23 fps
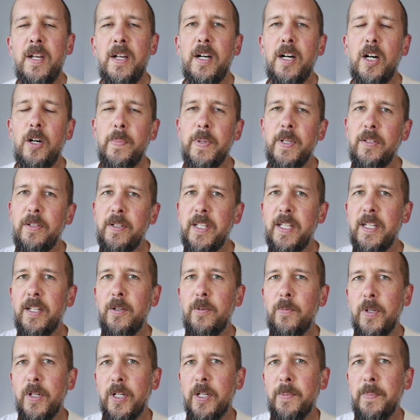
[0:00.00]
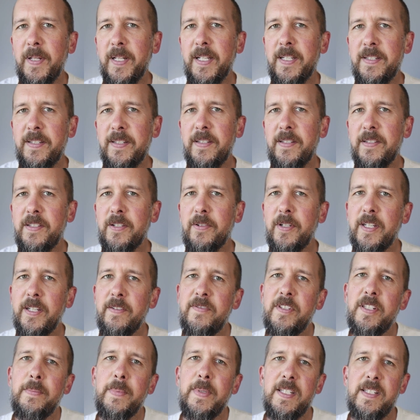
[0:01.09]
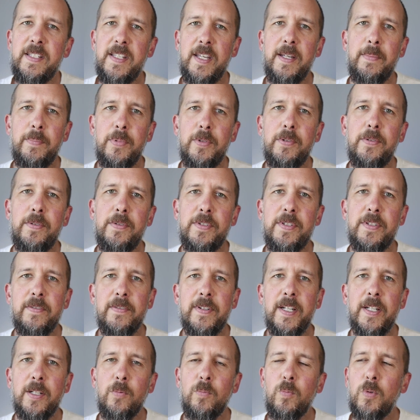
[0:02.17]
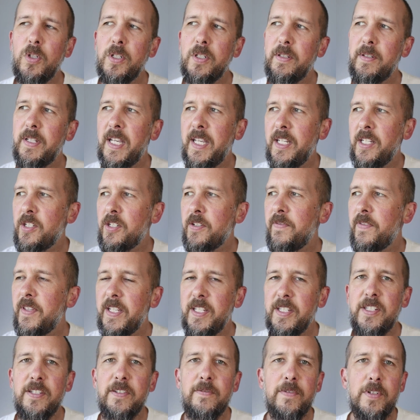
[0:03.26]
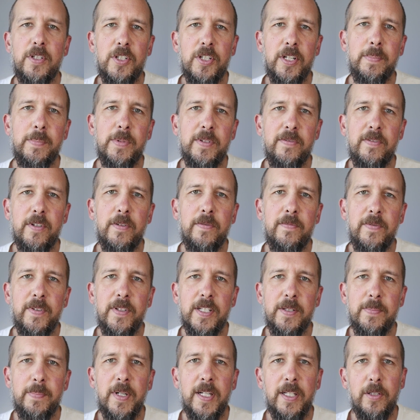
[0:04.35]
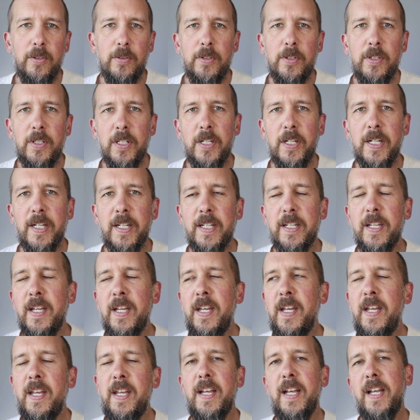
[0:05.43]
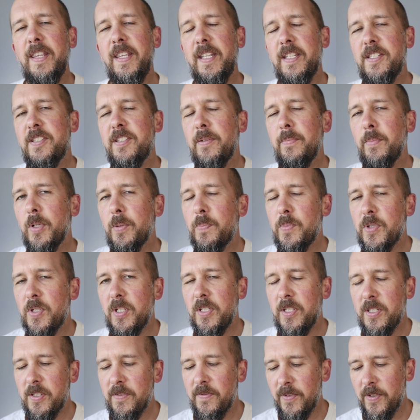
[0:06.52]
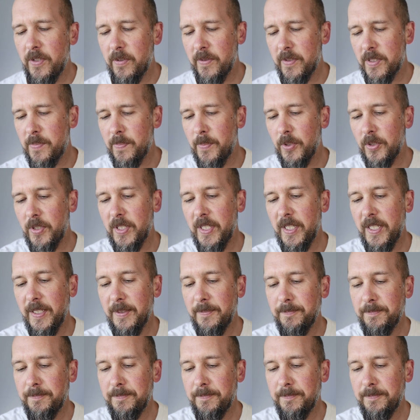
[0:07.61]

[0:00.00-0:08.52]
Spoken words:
I'll be looking at workplaces. I'll give some examples around what each of these different types of conflict might look like, and then some options for responding.